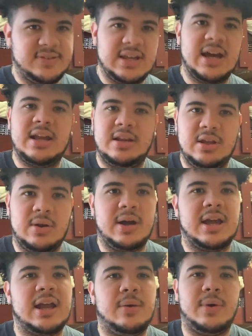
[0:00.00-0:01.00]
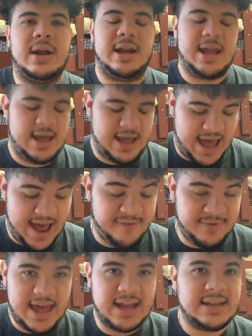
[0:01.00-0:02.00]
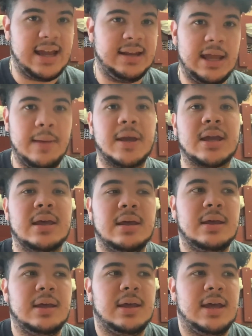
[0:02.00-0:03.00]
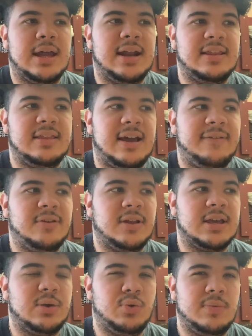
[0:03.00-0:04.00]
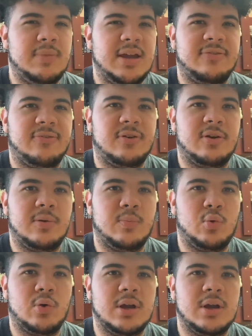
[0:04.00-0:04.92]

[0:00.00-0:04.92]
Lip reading: side, I kind of want to have that dynamic, and I feel like it would make for more